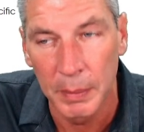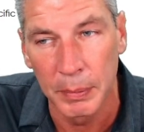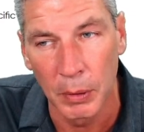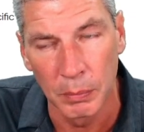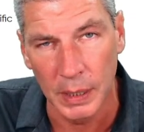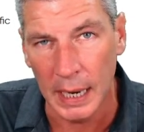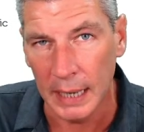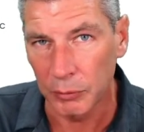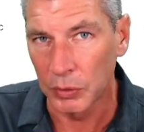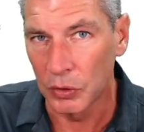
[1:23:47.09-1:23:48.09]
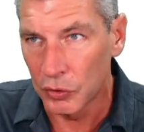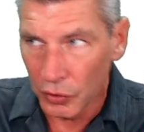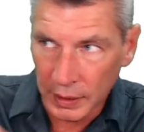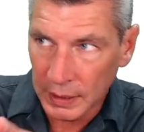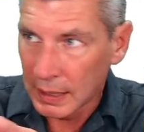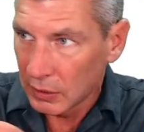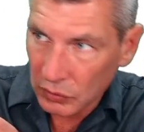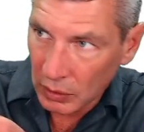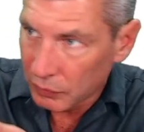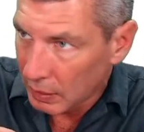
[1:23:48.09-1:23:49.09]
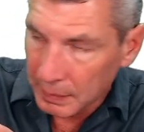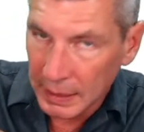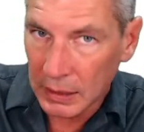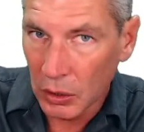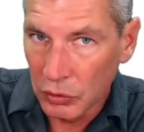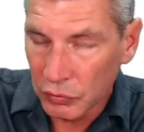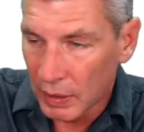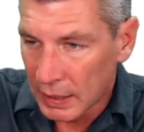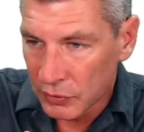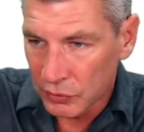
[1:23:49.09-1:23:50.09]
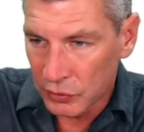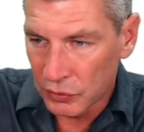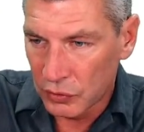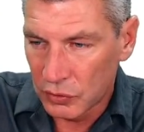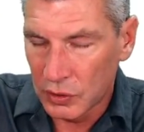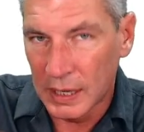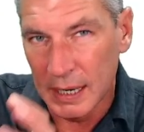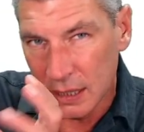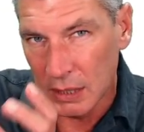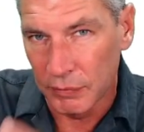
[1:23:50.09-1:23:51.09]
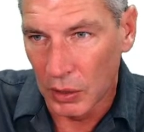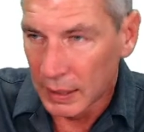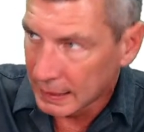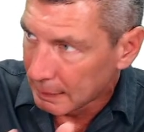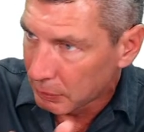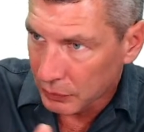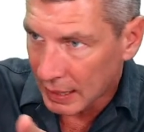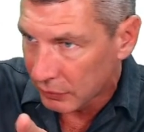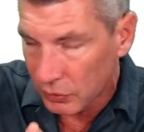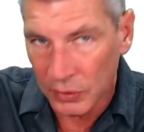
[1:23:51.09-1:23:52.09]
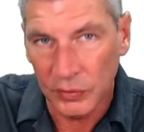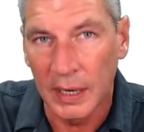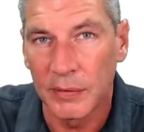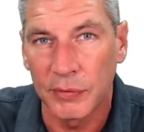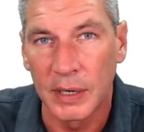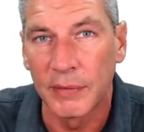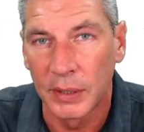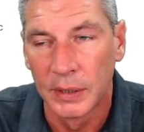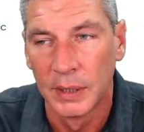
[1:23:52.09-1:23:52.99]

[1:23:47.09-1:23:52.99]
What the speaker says: But the problem with that is when you try and get yourself up there close range, to get yourself lined up on that's going to take forever.